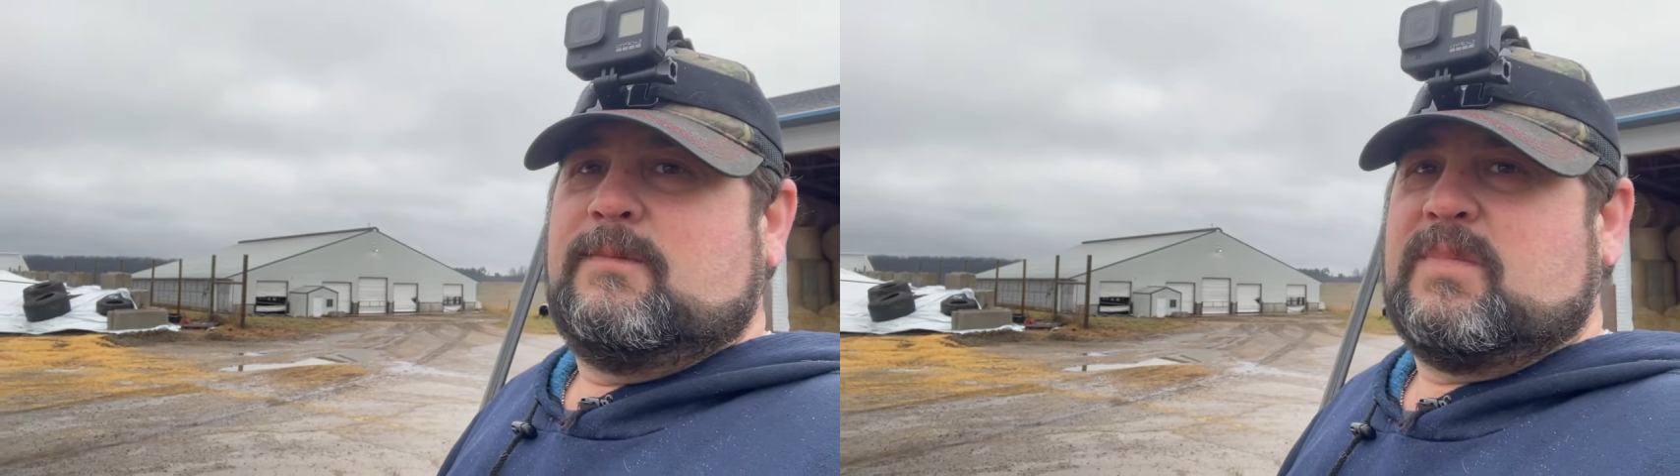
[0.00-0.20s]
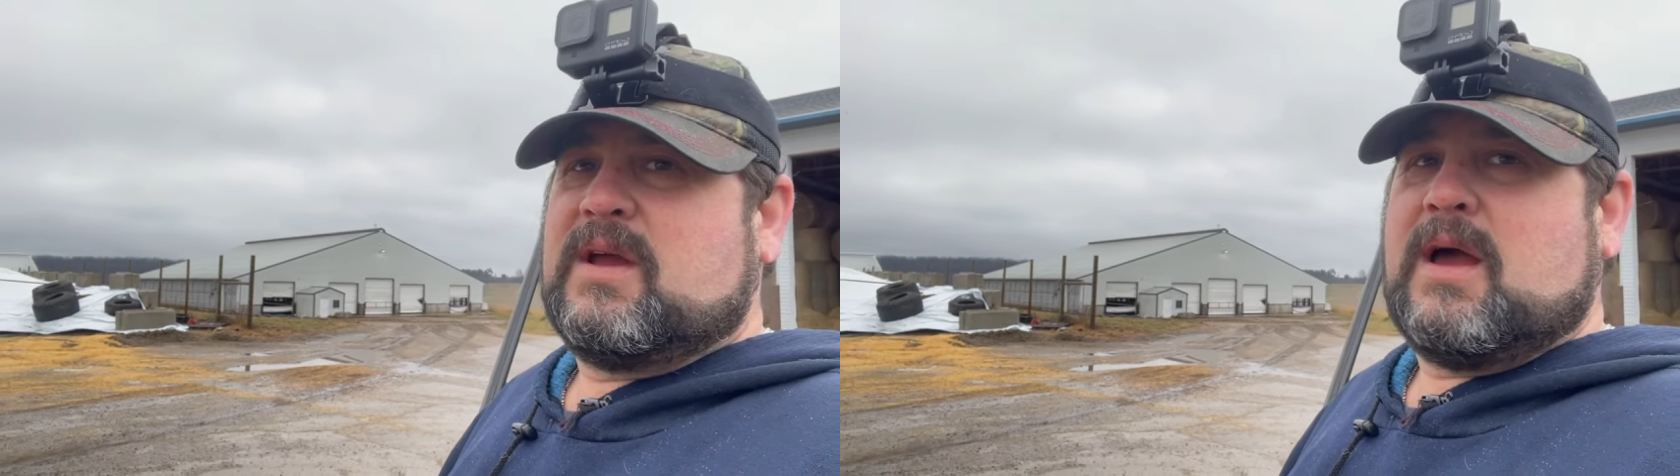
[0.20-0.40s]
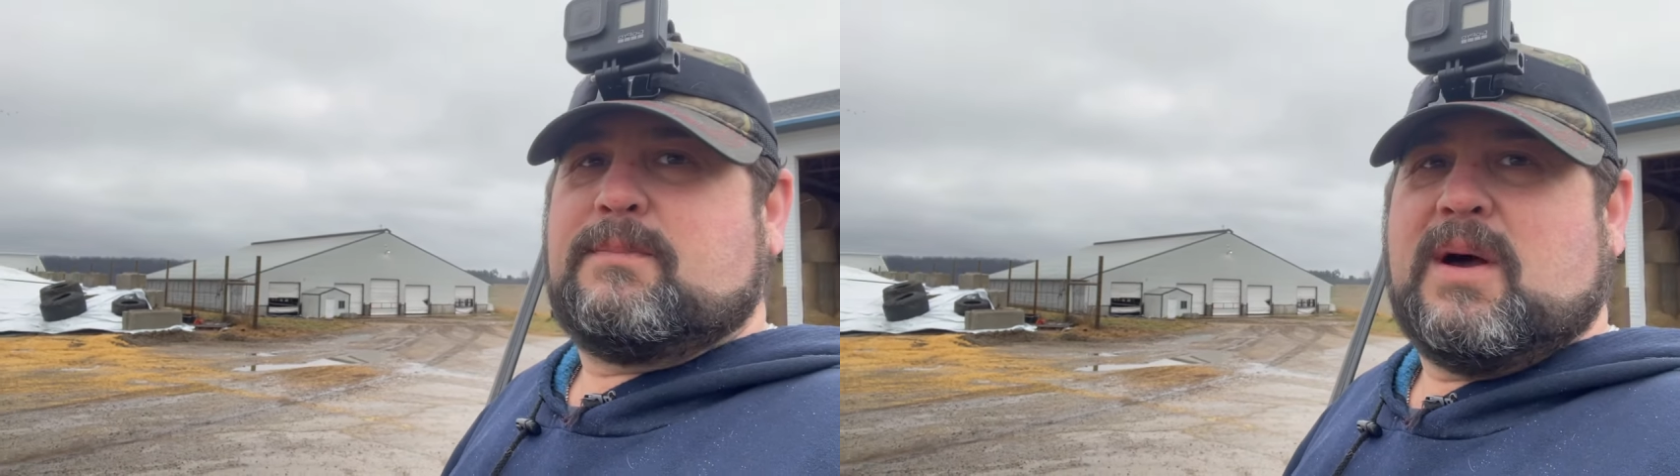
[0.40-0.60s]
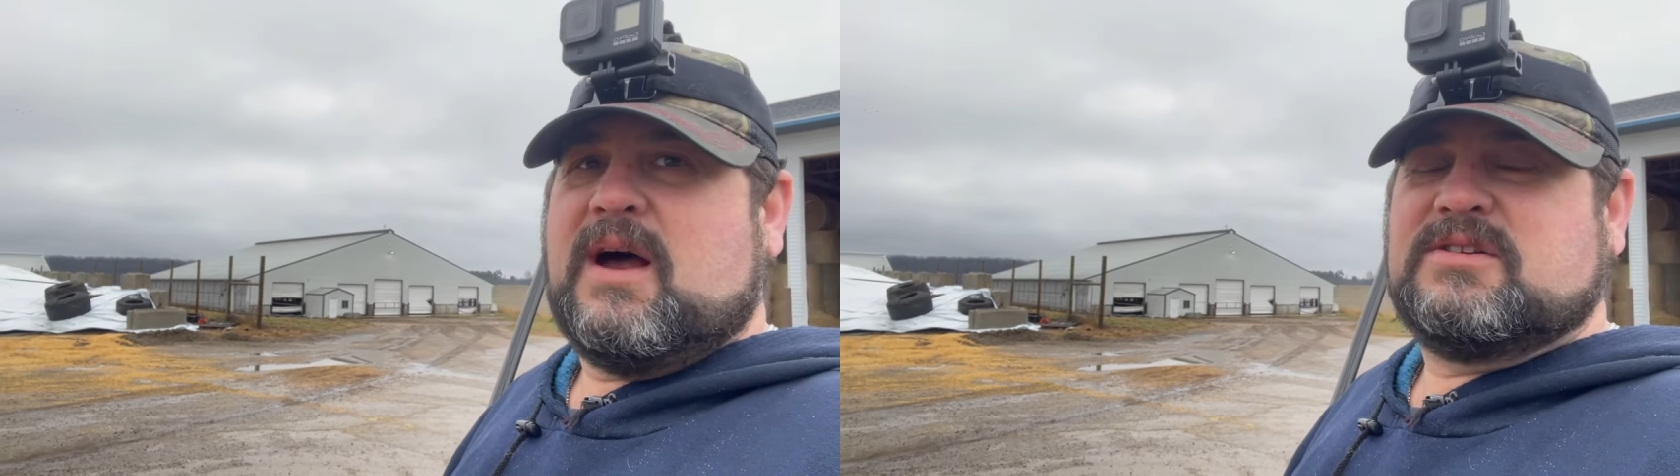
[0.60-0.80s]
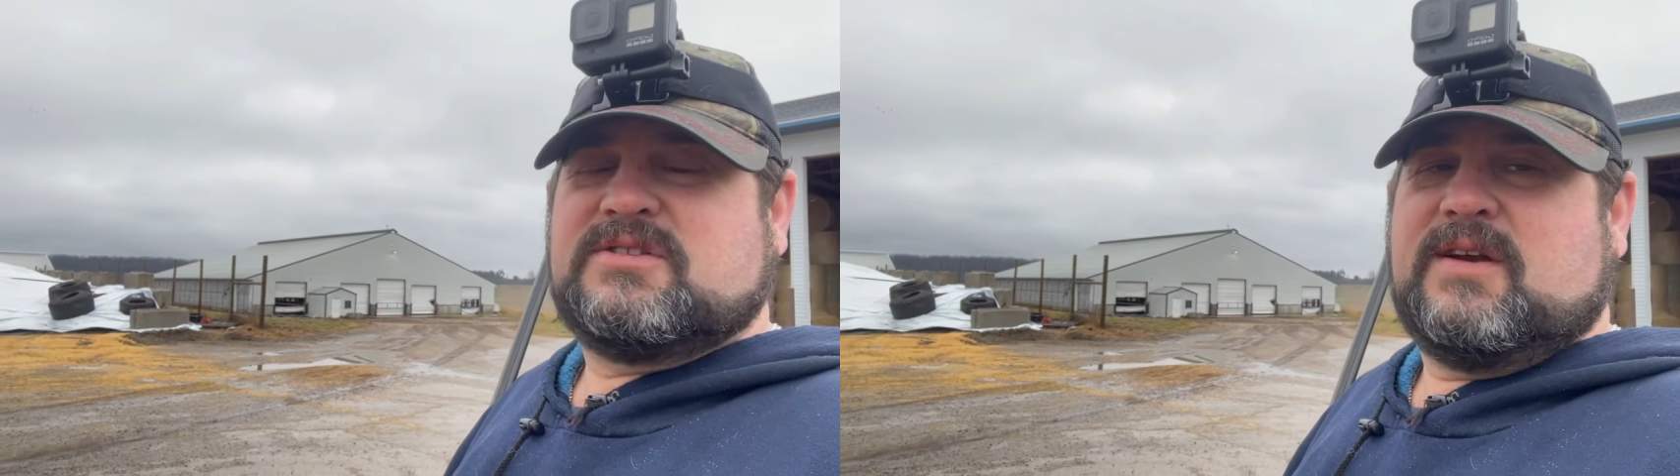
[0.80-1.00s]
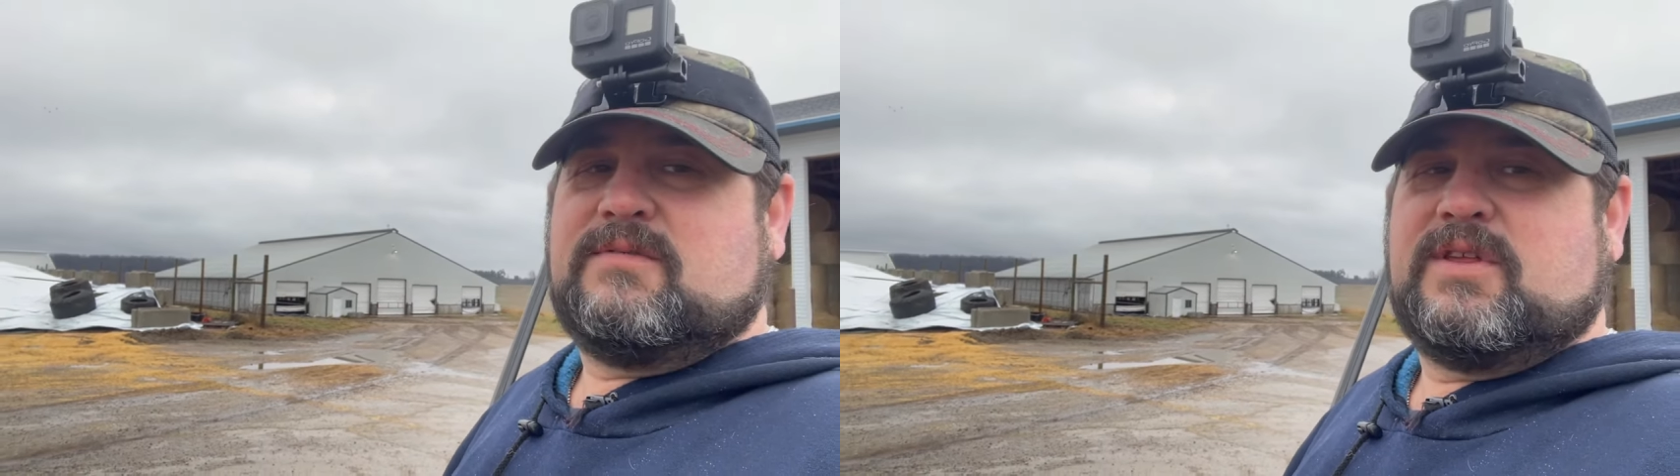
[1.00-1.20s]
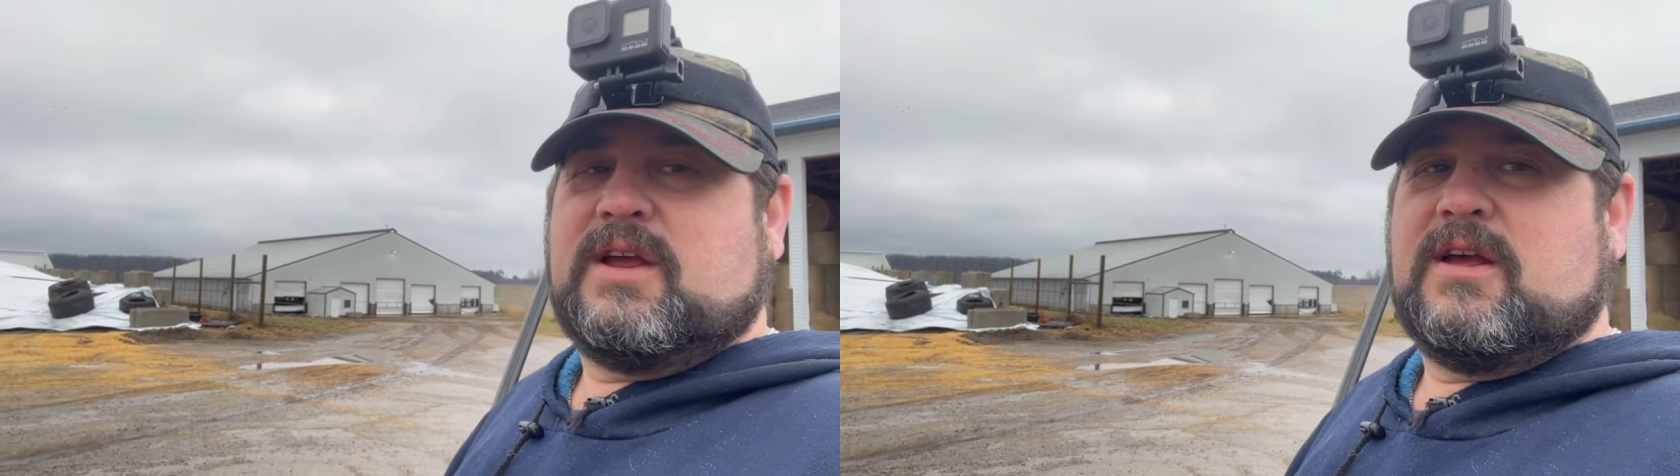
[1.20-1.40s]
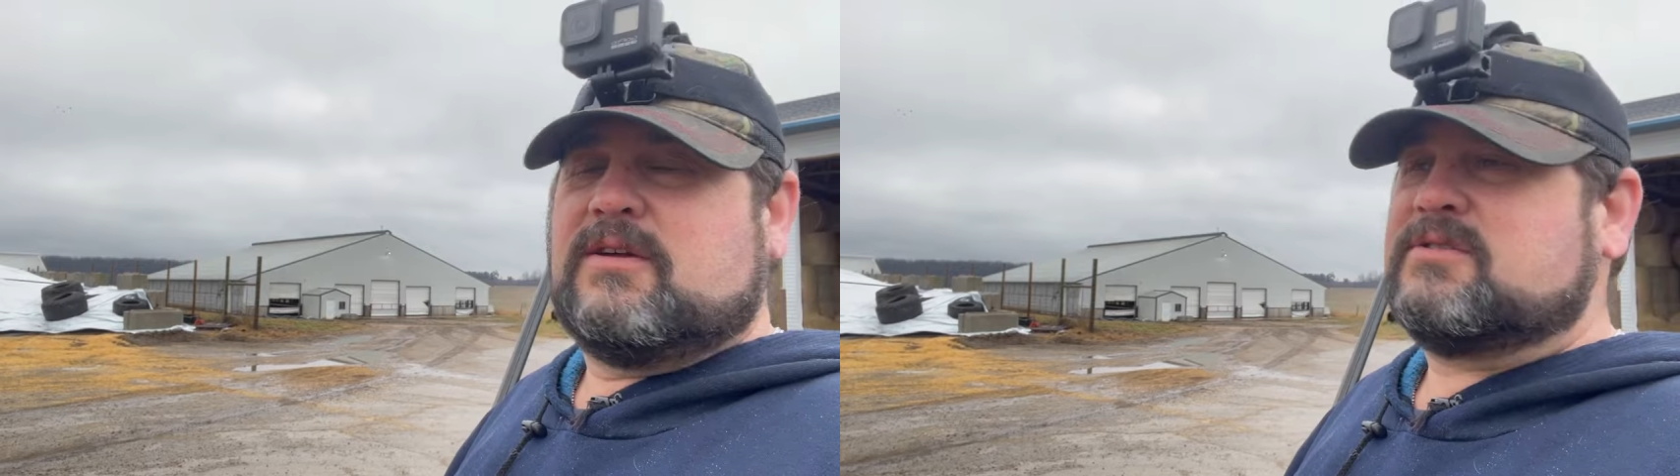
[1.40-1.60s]
they got ponds and everything
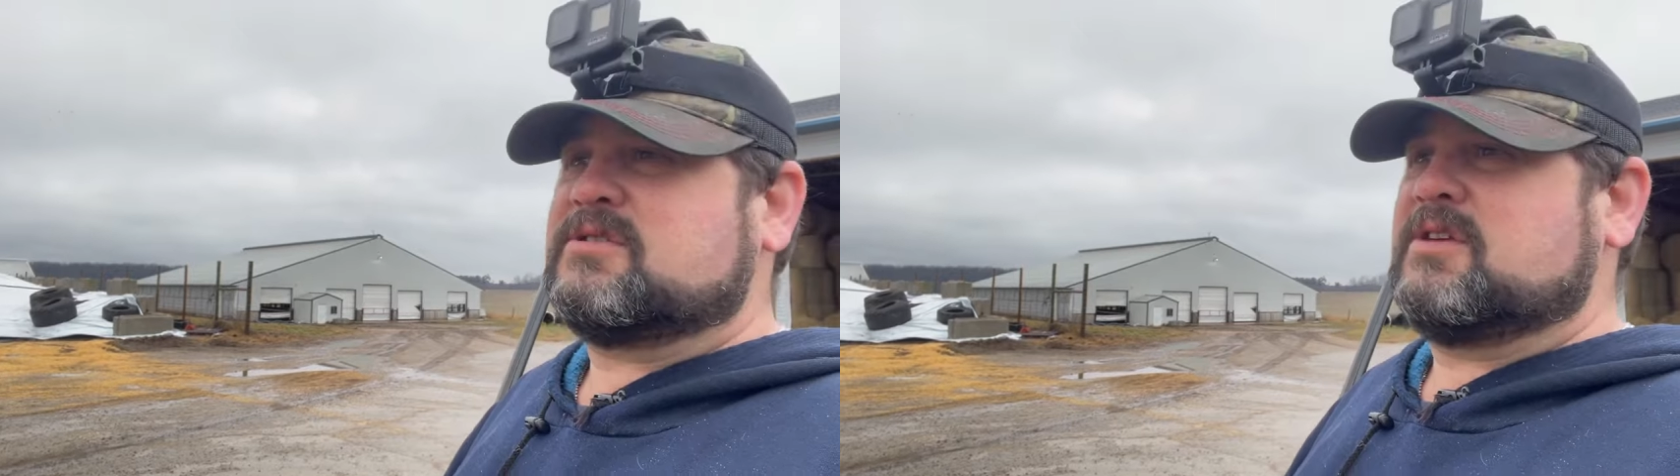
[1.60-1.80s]
else